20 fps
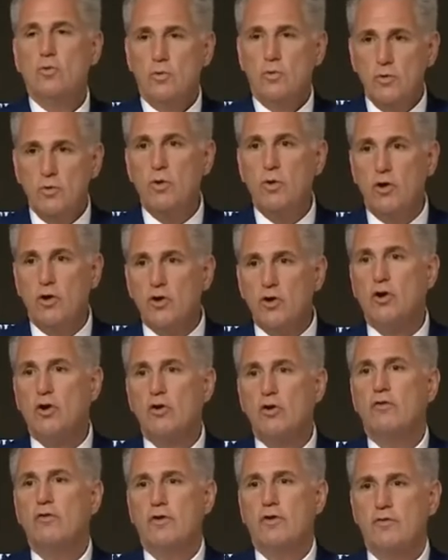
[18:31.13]
We will
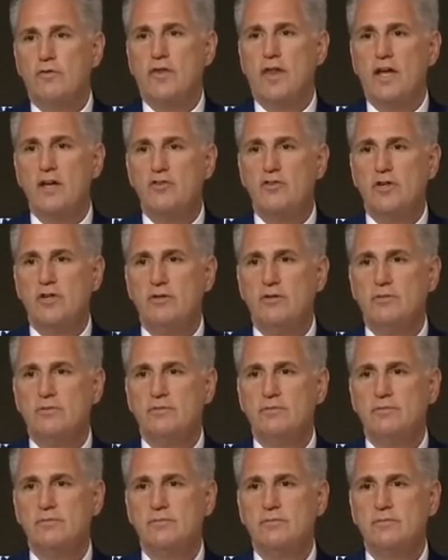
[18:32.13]
curb inflation,
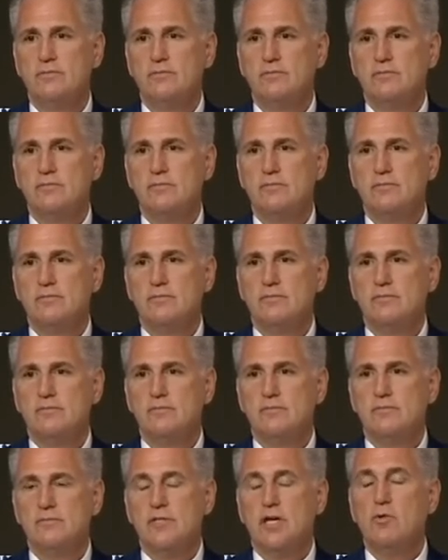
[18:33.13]

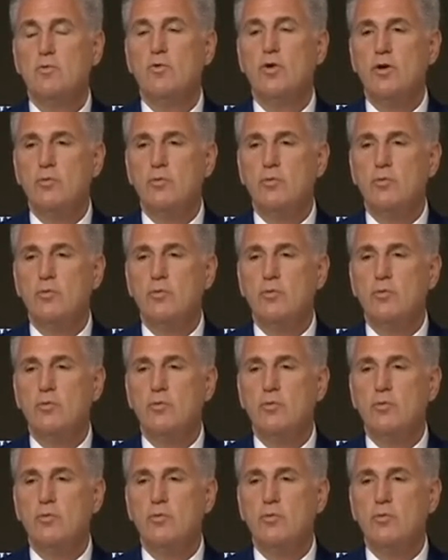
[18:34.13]
and